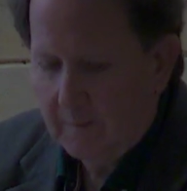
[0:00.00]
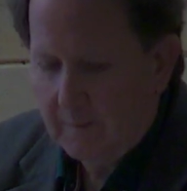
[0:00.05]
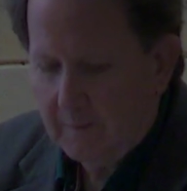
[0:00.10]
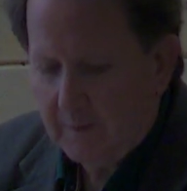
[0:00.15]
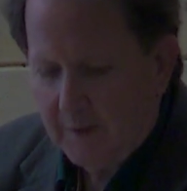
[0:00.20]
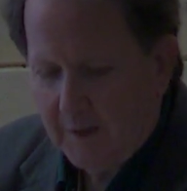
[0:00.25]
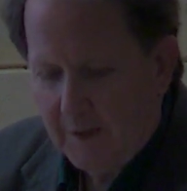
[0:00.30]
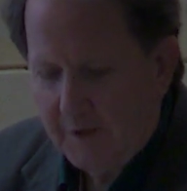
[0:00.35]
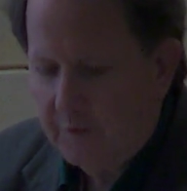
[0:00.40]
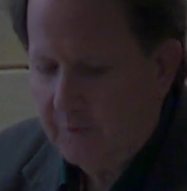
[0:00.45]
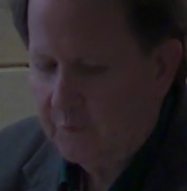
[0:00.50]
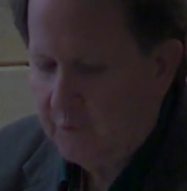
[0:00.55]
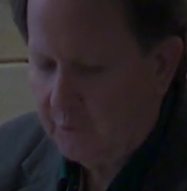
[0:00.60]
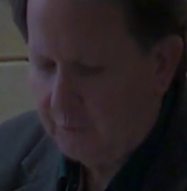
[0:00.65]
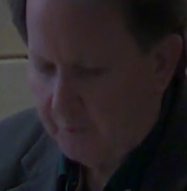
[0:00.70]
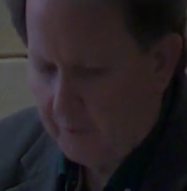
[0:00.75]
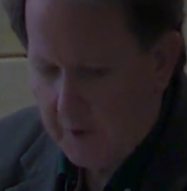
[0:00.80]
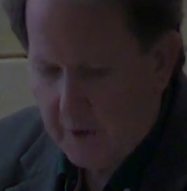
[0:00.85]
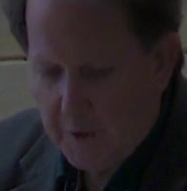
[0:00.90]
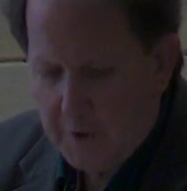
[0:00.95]
Kind of
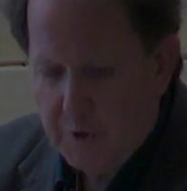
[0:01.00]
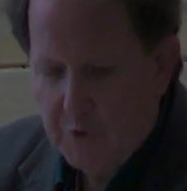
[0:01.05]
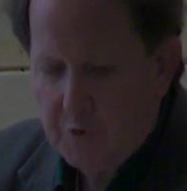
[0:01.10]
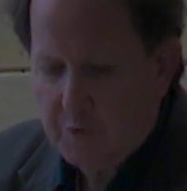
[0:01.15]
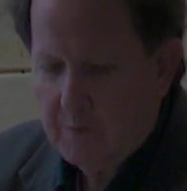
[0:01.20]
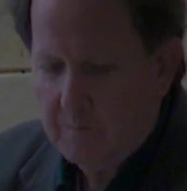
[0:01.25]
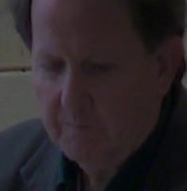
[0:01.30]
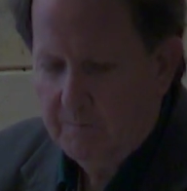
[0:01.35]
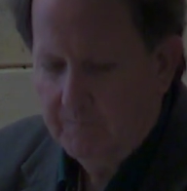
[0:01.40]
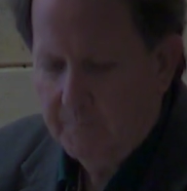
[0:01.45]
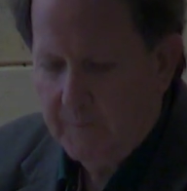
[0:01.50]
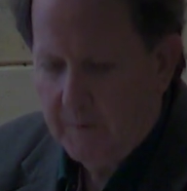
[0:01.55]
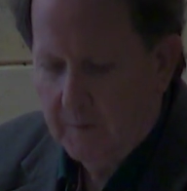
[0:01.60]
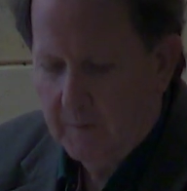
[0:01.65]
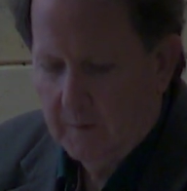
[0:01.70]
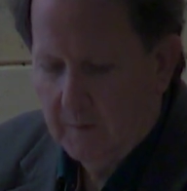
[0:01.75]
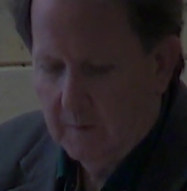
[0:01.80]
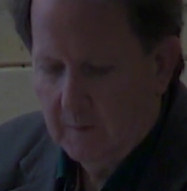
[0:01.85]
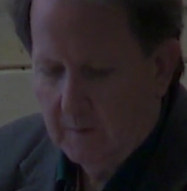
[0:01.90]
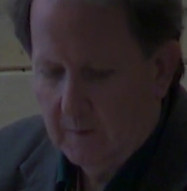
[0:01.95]
strange.
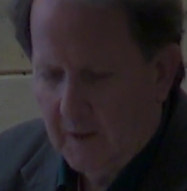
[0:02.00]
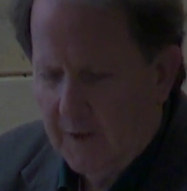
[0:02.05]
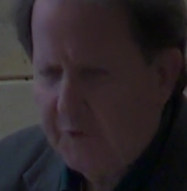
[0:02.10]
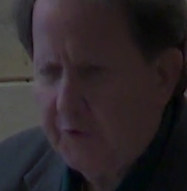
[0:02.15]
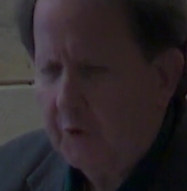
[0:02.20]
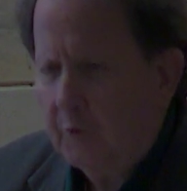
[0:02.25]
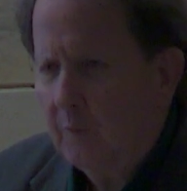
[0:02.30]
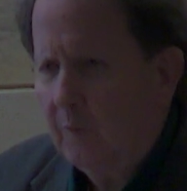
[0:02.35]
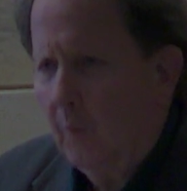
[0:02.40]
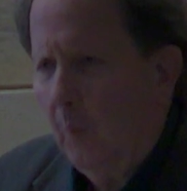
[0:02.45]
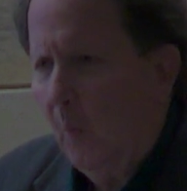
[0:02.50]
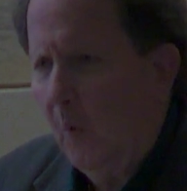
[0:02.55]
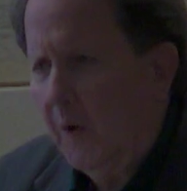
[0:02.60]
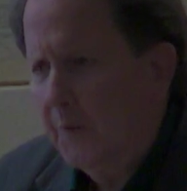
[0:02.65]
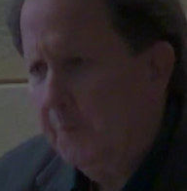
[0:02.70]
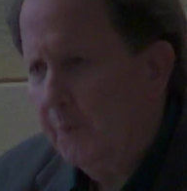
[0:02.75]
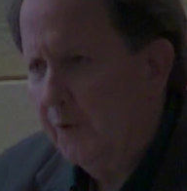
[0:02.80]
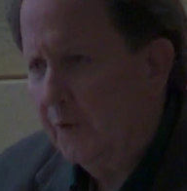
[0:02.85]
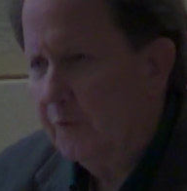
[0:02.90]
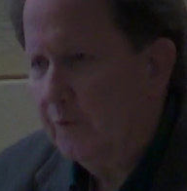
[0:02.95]
Not that
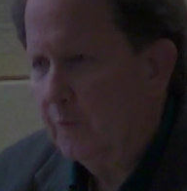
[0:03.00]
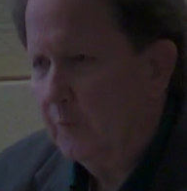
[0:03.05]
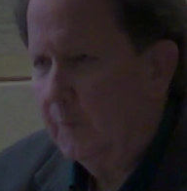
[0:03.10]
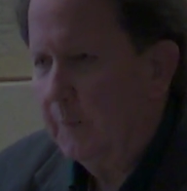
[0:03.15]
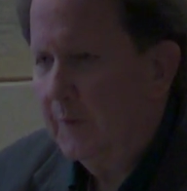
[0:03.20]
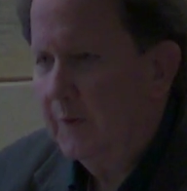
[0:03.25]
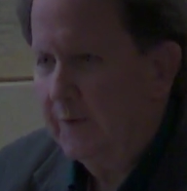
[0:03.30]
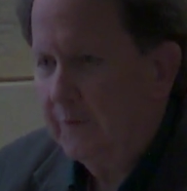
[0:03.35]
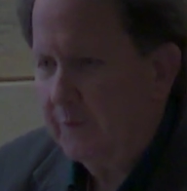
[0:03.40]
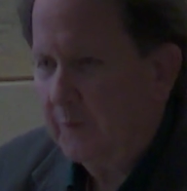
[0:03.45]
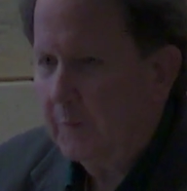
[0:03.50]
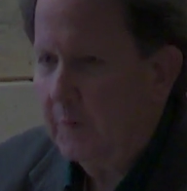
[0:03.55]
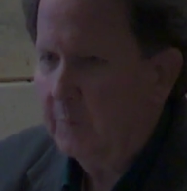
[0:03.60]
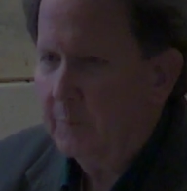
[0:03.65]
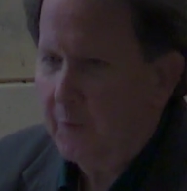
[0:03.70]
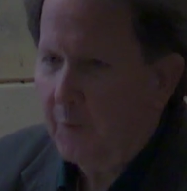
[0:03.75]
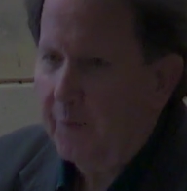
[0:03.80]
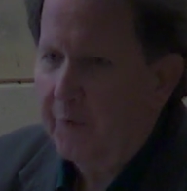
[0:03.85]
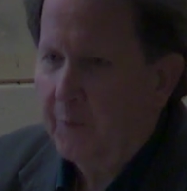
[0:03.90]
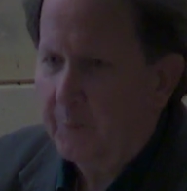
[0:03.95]
one person would be living, but
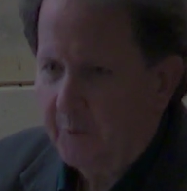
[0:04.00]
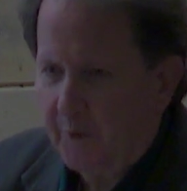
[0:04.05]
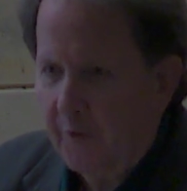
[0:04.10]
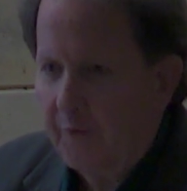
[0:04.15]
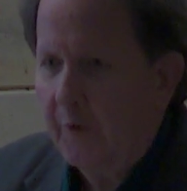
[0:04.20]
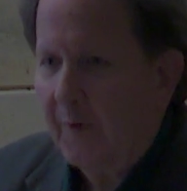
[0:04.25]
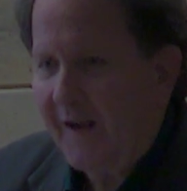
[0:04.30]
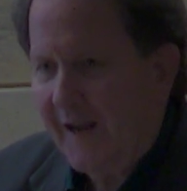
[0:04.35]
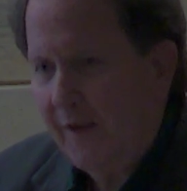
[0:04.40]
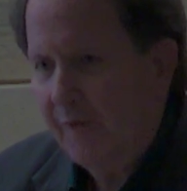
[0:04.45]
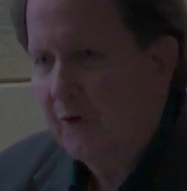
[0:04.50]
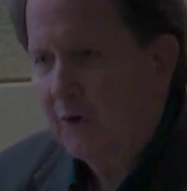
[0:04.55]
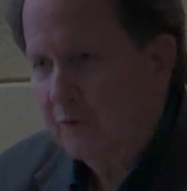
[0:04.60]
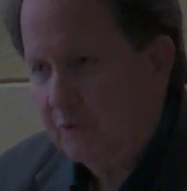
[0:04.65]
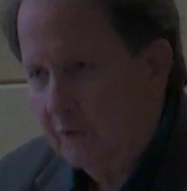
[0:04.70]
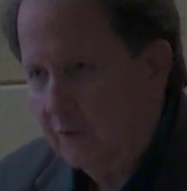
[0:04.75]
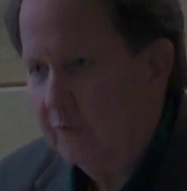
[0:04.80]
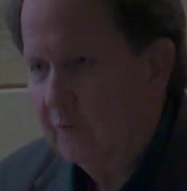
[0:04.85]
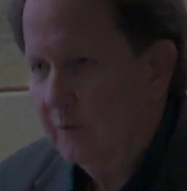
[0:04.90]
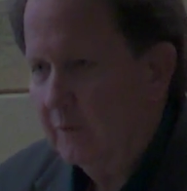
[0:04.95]
both the brother and the
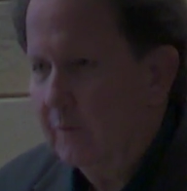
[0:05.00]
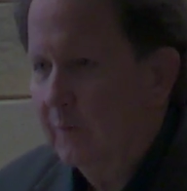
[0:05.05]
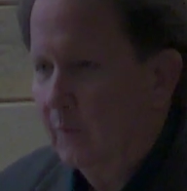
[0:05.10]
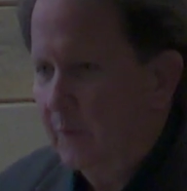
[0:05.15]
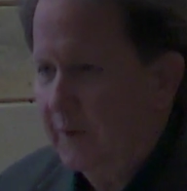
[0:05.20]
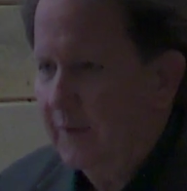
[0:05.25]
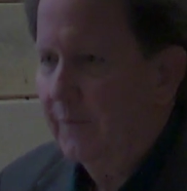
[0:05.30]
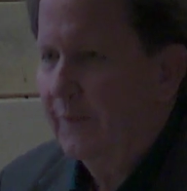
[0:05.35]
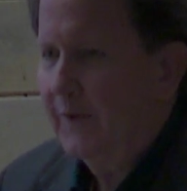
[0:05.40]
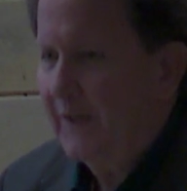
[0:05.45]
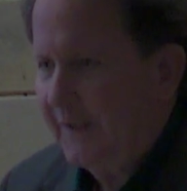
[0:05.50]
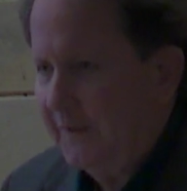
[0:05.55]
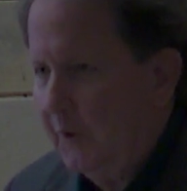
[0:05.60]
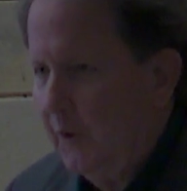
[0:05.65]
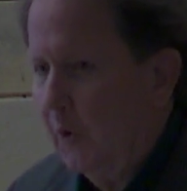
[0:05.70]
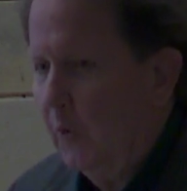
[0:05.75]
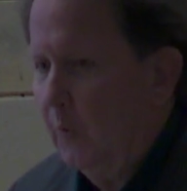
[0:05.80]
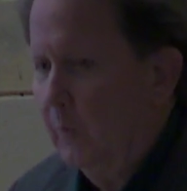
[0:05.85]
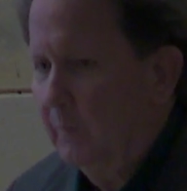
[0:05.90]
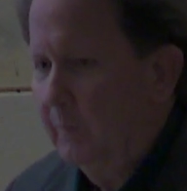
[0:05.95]
sister were living at
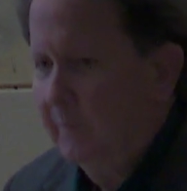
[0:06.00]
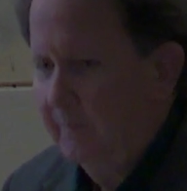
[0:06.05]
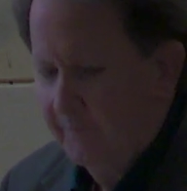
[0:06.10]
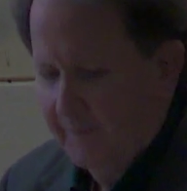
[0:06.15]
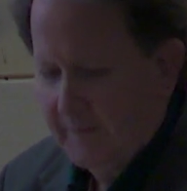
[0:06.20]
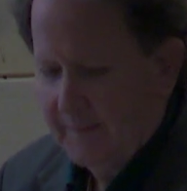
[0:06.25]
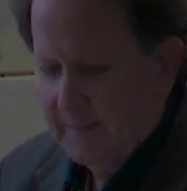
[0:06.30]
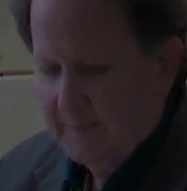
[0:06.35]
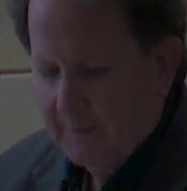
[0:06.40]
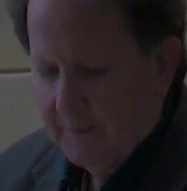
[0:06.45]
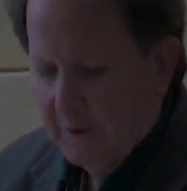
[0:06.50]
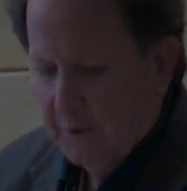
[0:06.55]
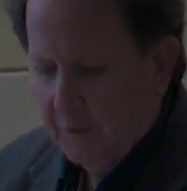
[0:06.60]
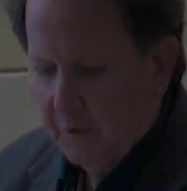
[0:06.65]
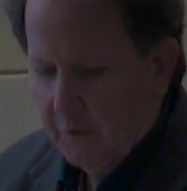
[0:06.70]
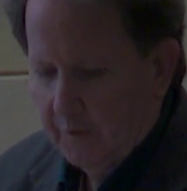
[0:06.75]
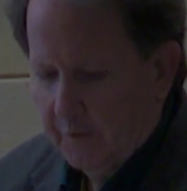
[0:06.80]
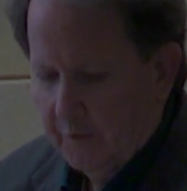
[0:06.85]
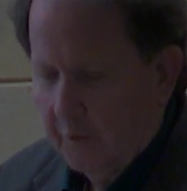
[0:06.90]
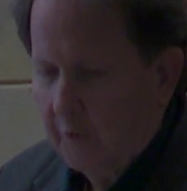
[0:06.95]
home in
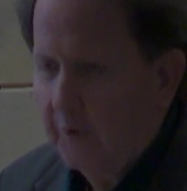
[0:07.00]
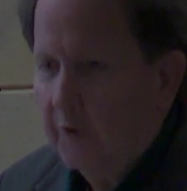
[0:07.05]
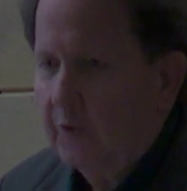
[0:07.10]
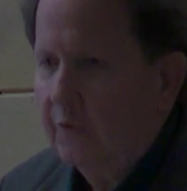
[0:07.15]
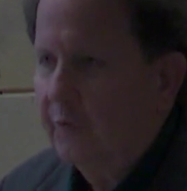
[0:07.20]
their 30s,